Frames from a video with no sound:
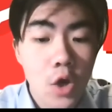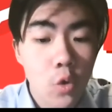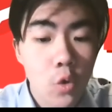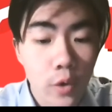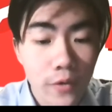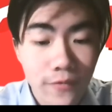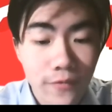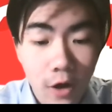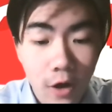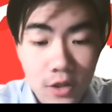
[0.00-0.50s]

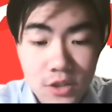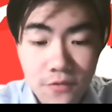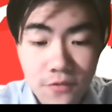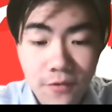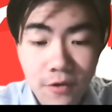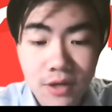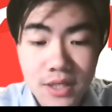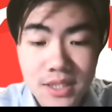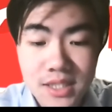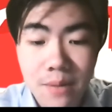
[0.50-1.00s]
We've also
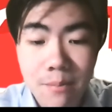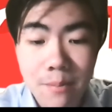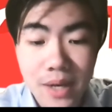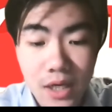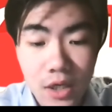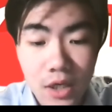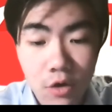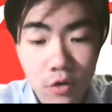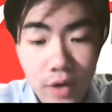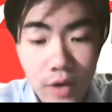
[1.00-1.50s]
focused on
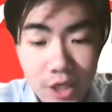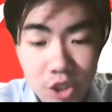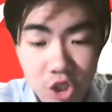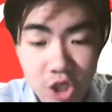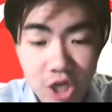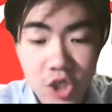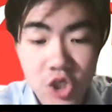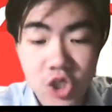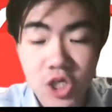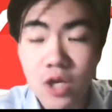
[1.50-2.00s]
medical
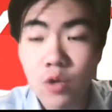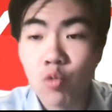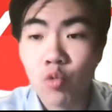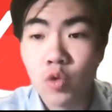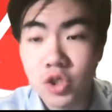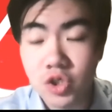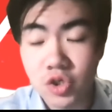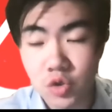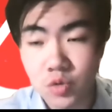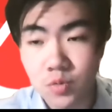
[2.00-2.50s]
education and
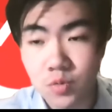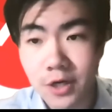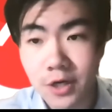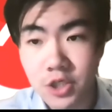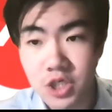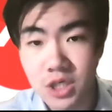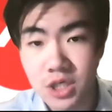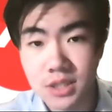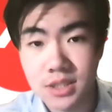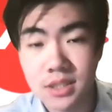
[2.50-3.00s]
research
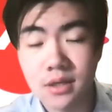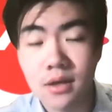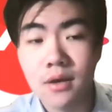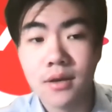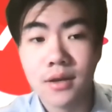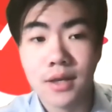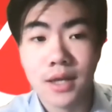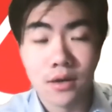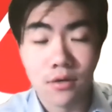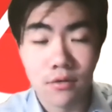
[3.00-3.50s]
projects.
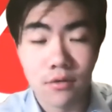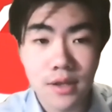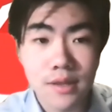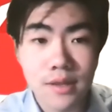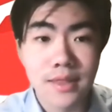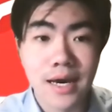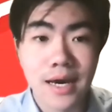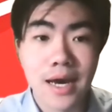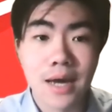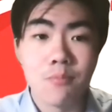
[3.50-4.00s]
Not only
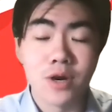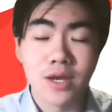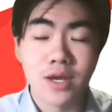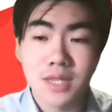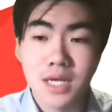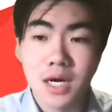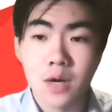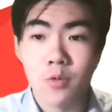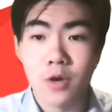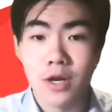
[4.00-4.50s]
that, Break
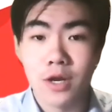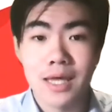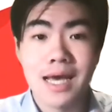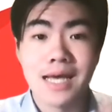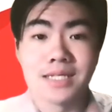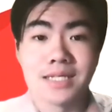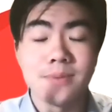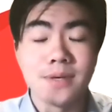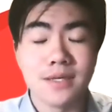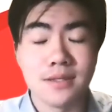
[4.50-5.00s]
the Outbreak
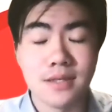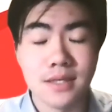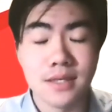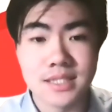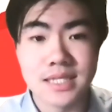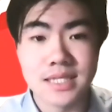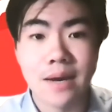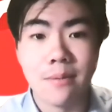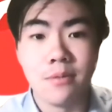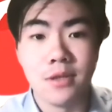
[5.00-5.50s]
has been
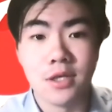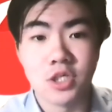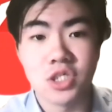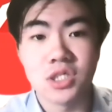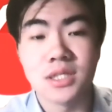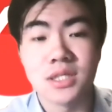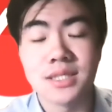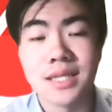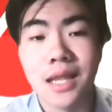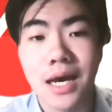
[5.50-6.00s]
established
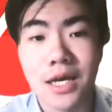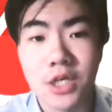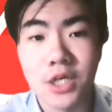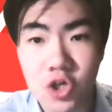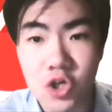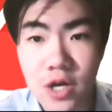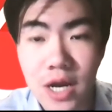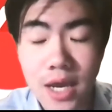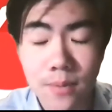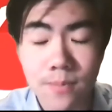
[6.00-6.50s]
since last
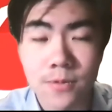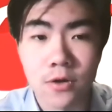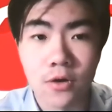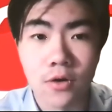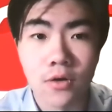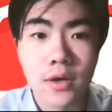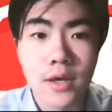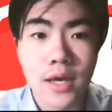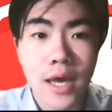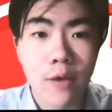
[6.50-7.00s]
year,
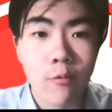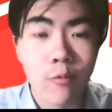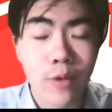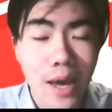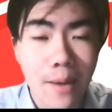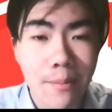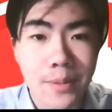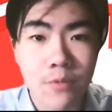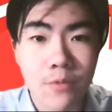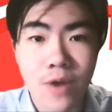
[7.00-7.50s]
April, and we
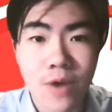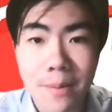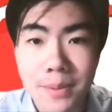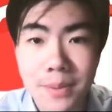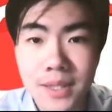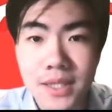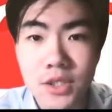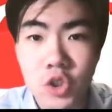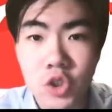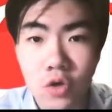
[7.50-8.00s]
have been
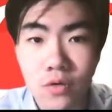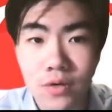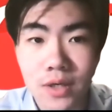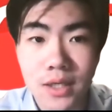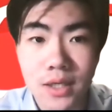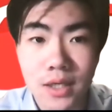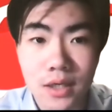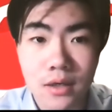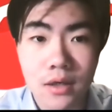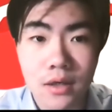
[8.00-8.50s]
rapidly
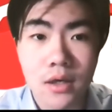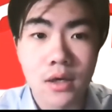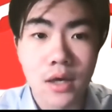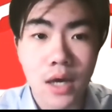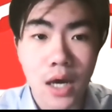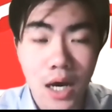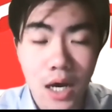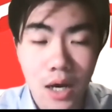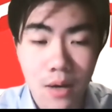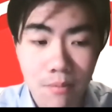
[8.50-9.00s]
donating
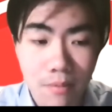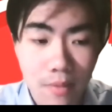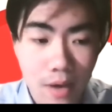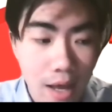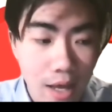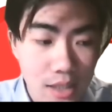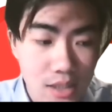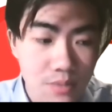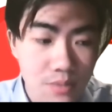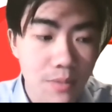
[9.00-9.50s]

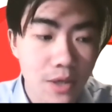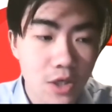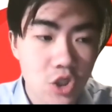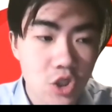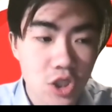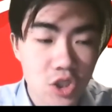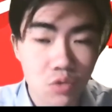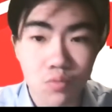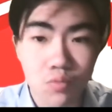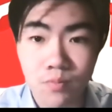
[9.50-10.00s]
as much
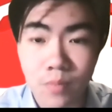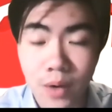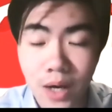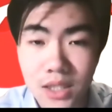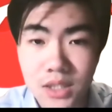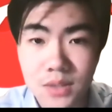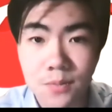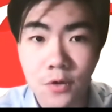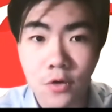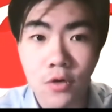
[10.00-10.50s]
as
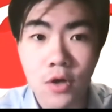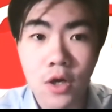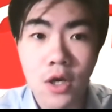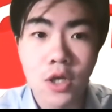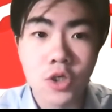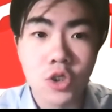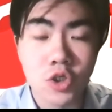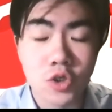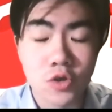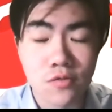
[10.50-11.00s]
possible
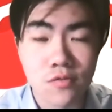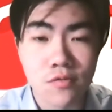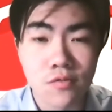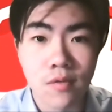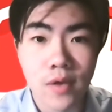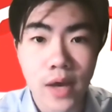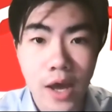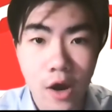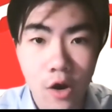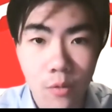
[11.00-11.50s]
to
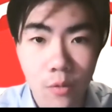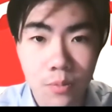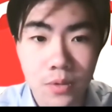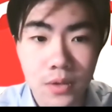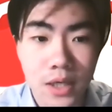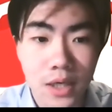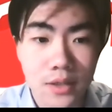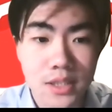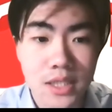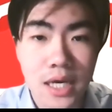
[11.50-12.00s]
help
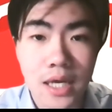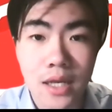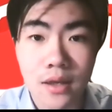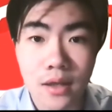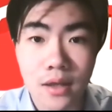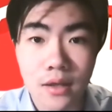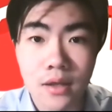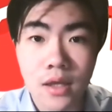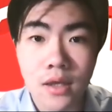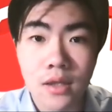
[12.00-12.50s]

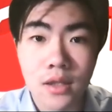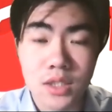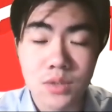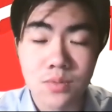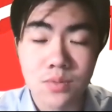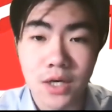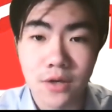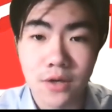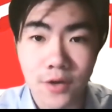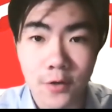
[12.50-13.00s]
containing the
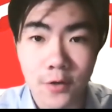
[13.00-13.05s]
spread of